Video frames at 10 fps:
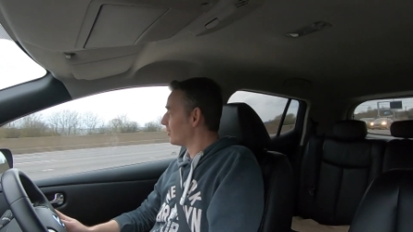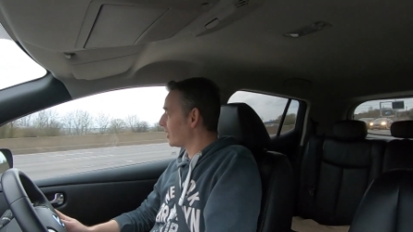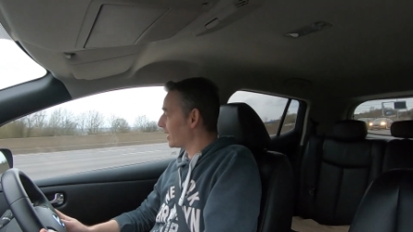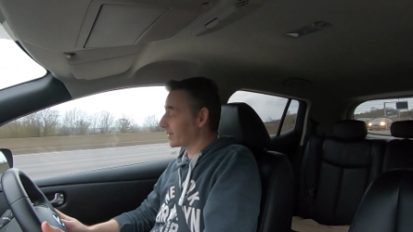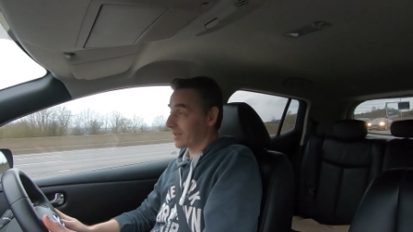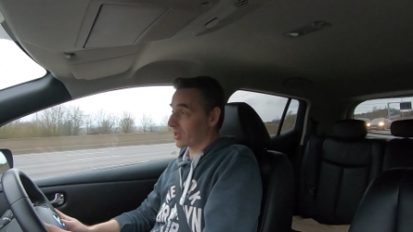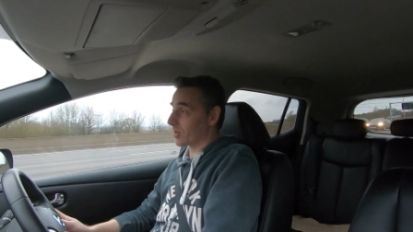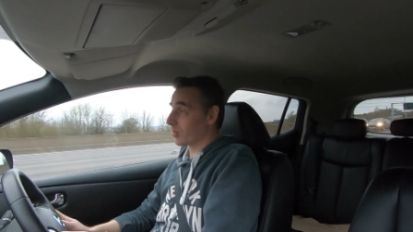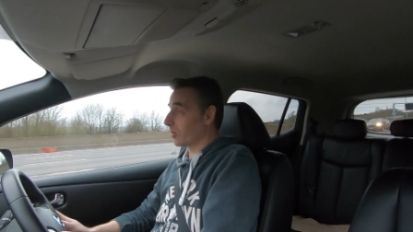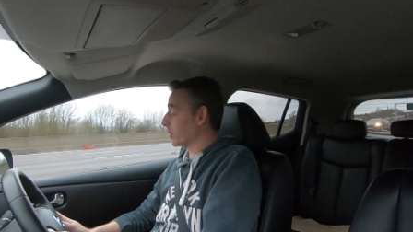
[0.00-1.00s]
Right, I think
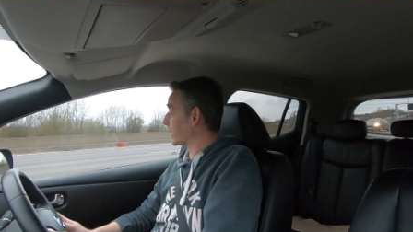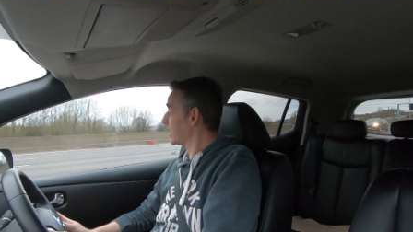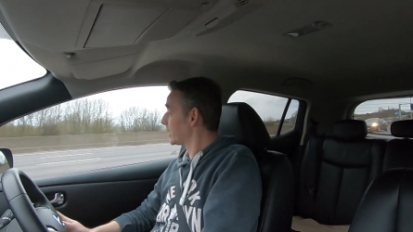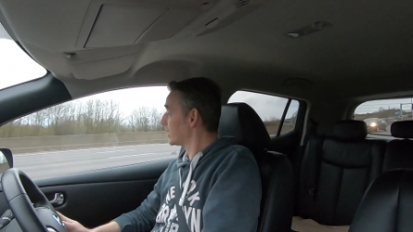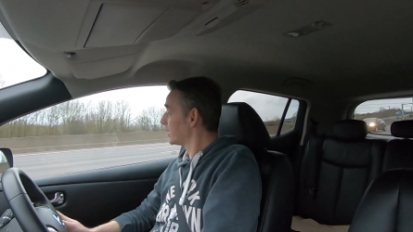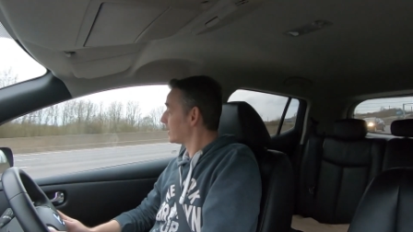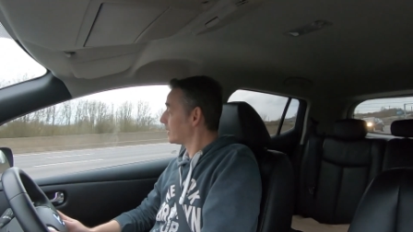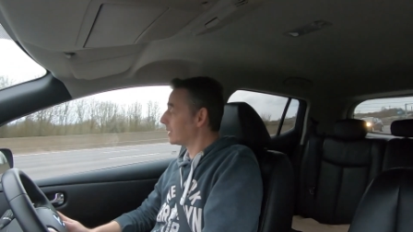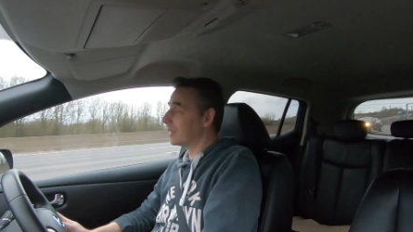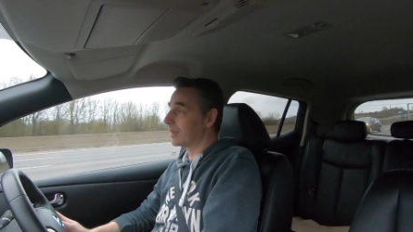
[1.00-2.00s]
she's probably
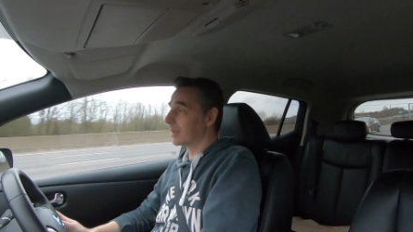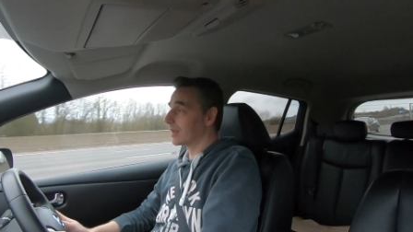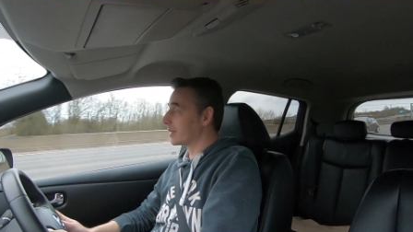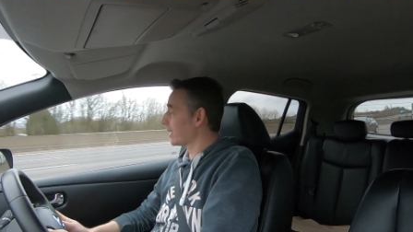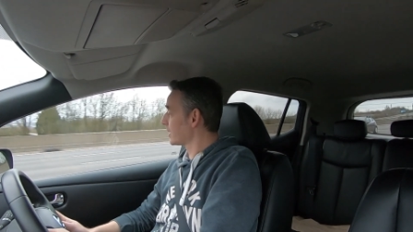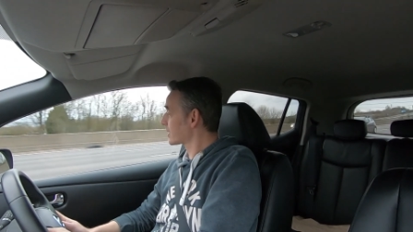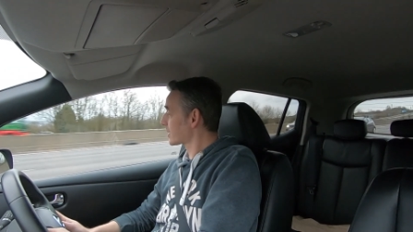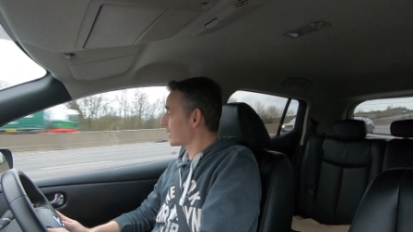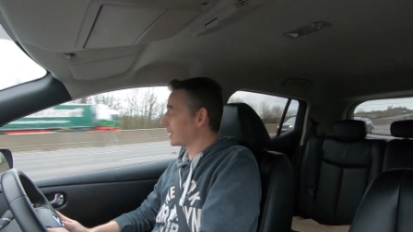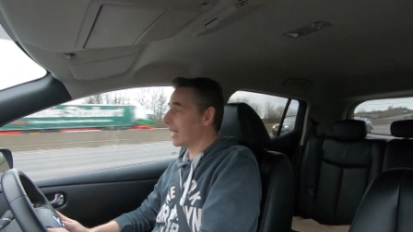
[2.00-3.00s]

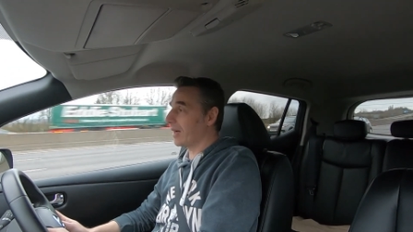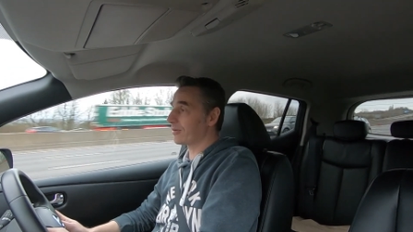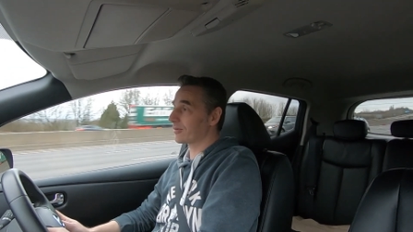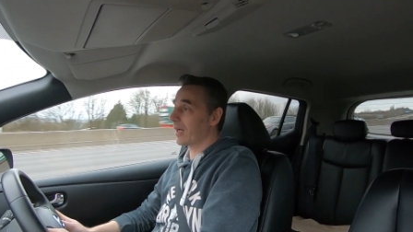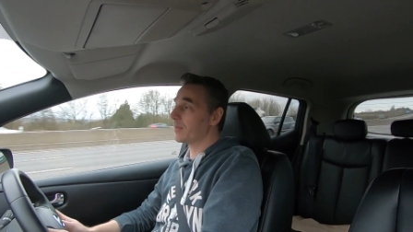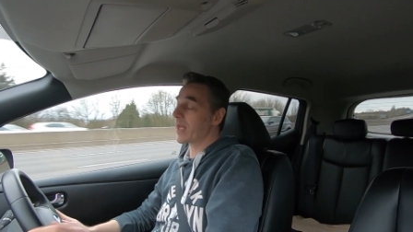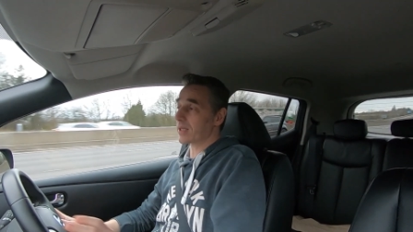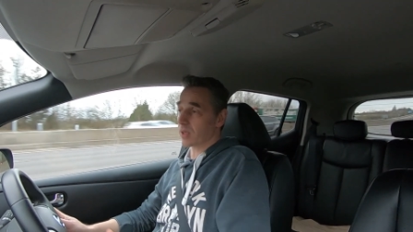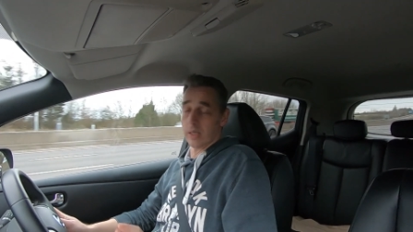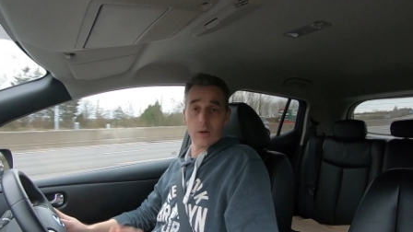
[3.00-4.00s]
said enough. Yeah,
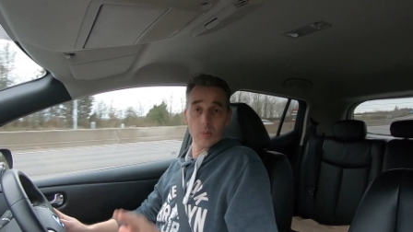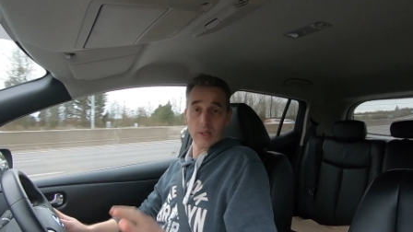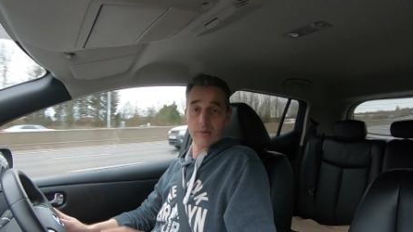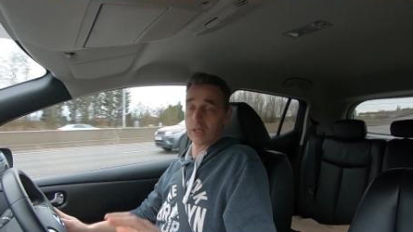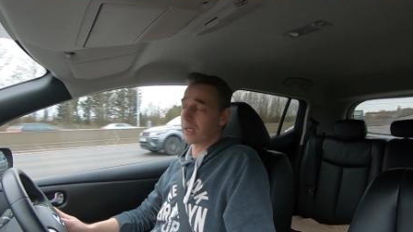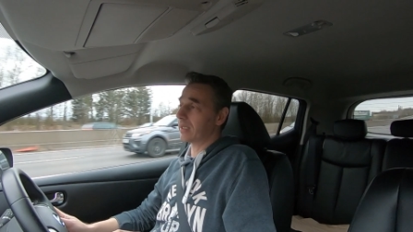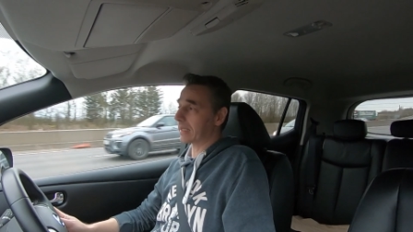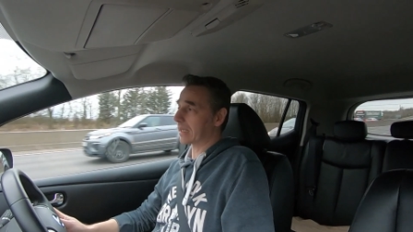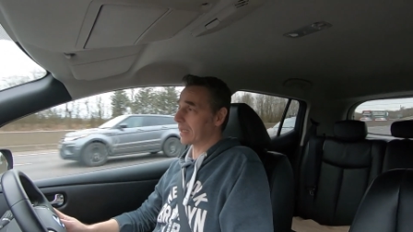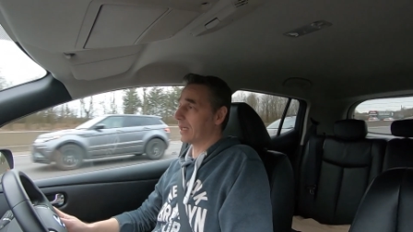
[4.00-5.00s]
so a little bit of a
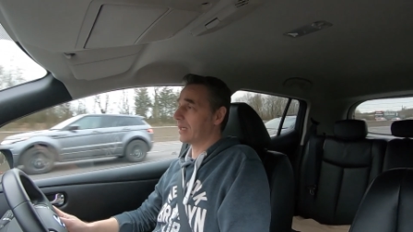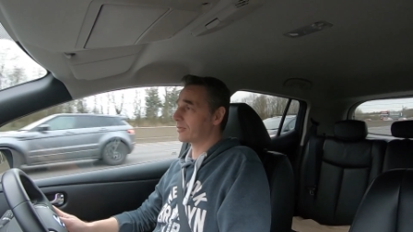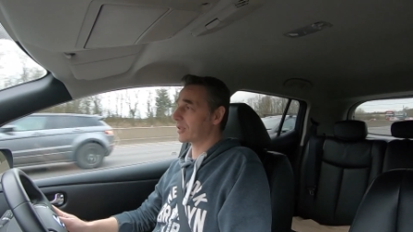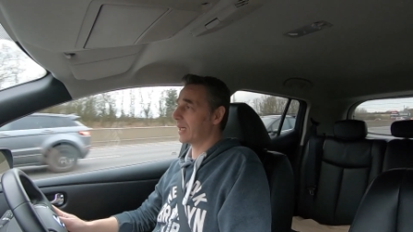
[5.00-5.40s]
learning curve.